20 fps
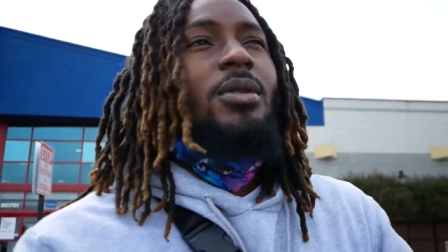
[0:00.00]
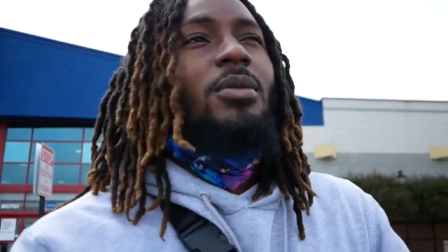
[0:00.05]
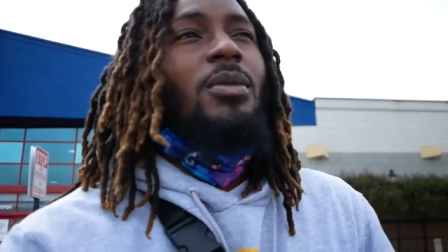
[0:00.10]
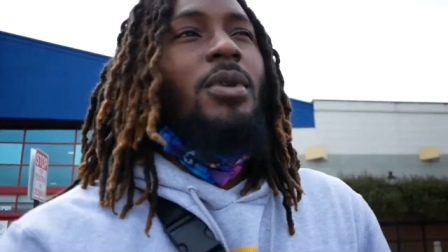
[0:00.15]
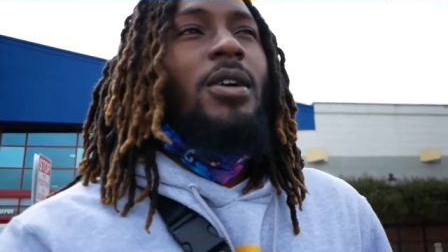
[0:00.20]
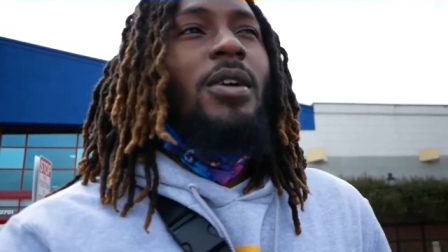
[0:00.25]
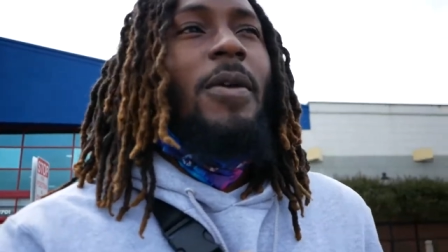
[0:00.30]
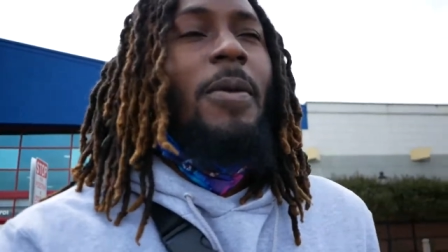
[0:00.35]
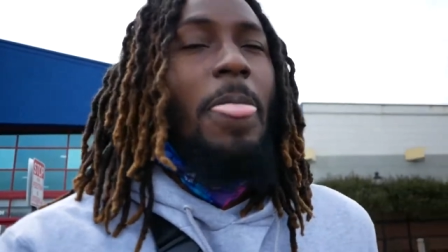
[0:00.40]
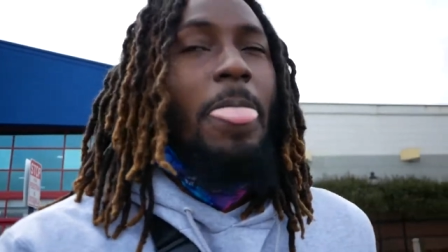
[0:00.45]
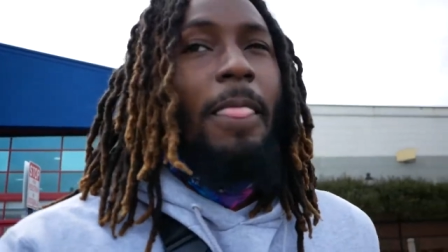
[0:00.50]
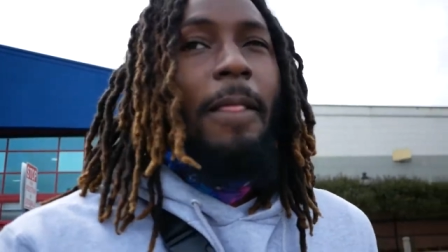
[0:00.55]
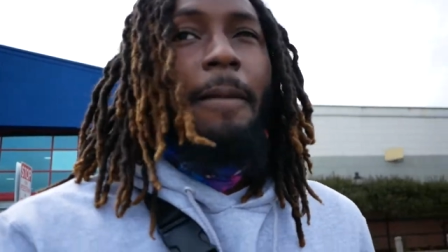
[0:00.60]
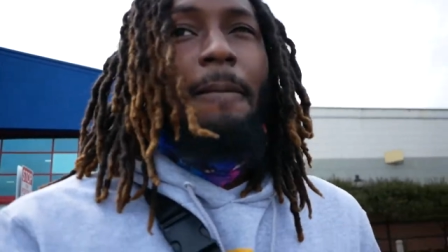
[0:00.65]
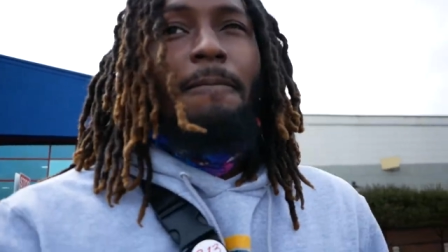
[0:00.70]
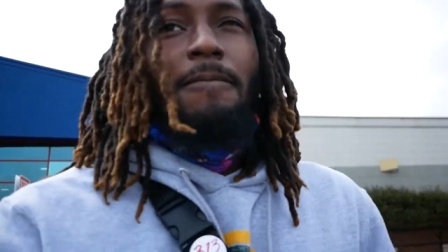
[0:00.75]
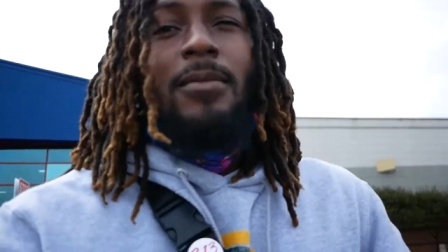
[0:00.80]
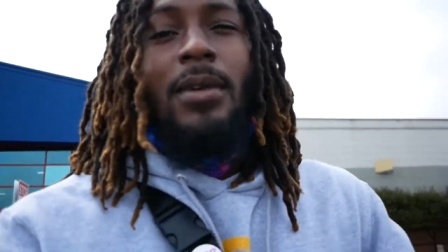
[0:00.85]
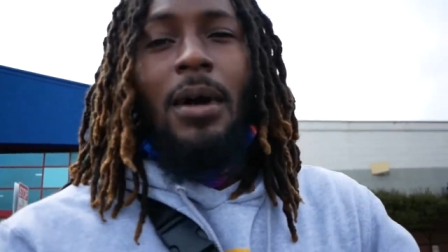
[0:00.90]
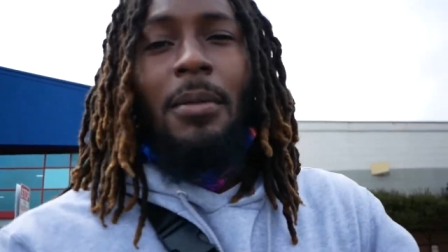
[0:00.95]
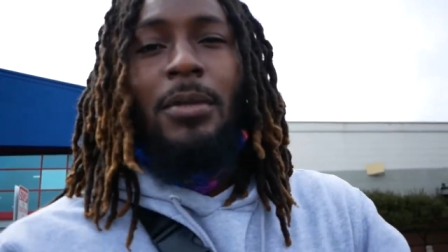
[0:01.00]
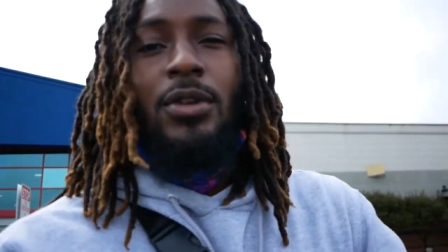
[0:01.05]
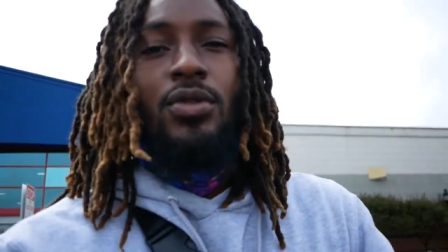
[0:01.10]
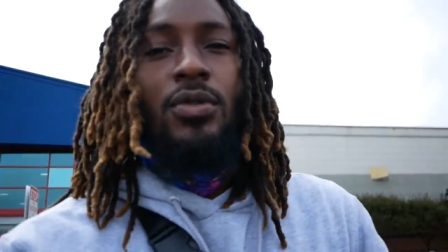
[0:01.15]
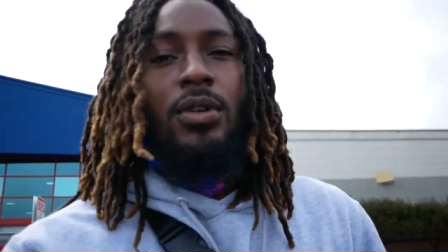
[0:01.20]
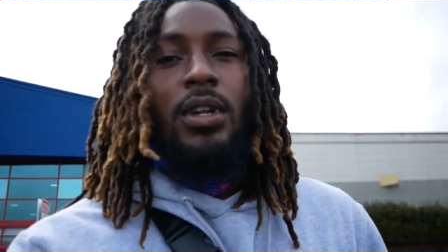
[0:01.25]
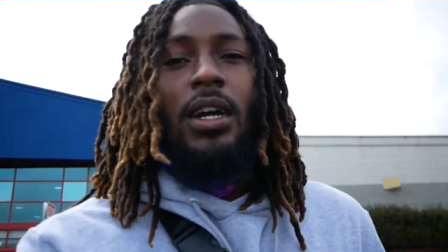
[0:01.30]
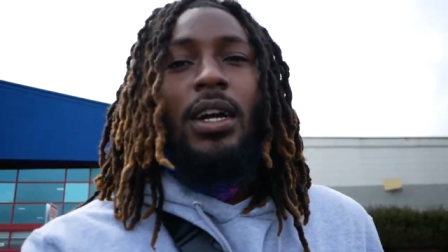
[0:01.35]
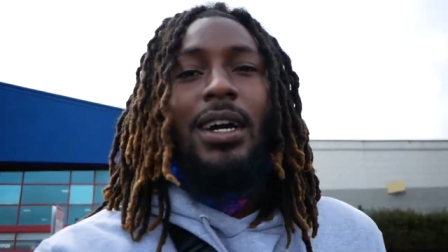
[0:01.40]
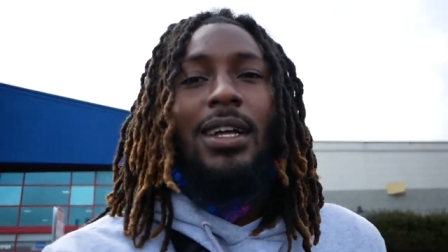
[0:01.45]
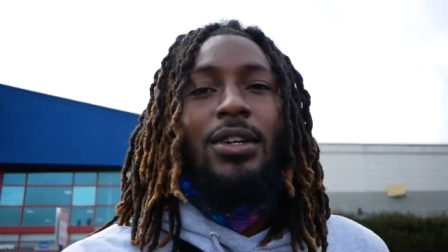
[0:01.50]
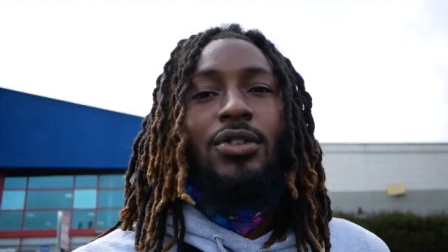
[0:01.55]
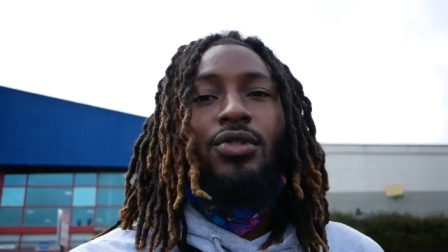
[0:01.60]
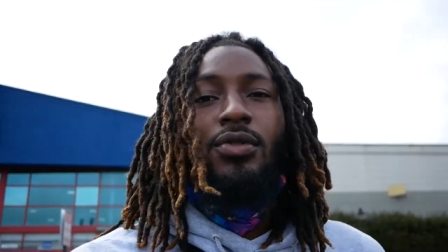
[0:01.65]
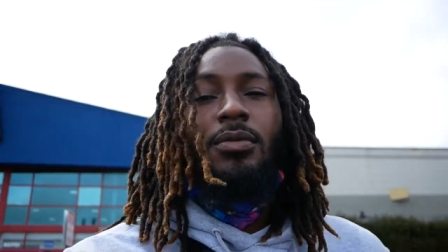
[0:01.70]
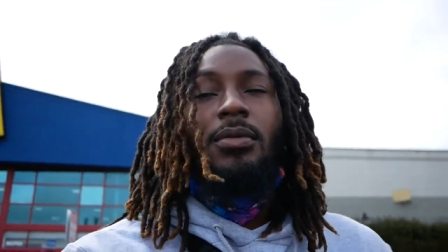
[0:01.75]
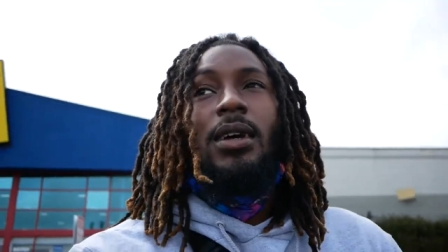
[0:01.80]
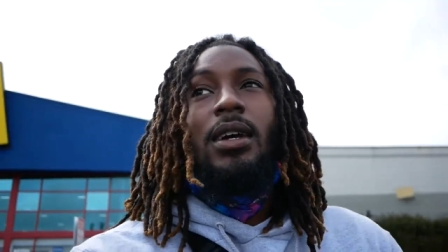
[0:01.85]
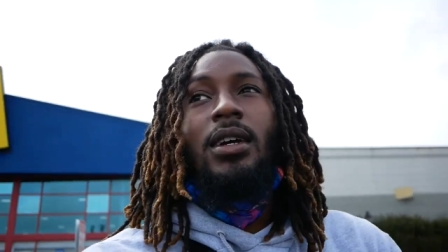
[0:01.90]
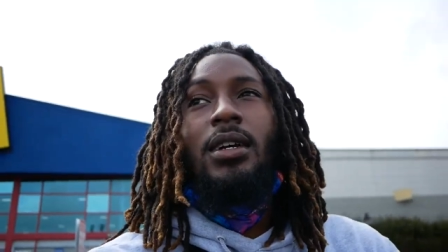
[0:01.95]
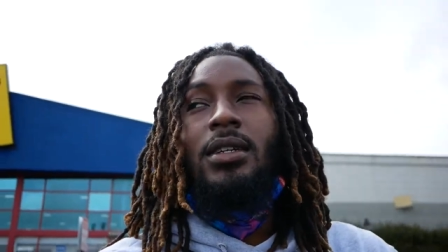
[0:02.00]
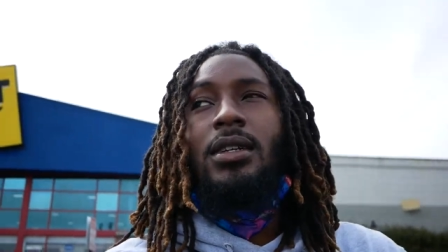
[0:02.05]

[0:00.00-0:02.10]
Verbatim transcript: But I'm gonna do what I gotta do, man.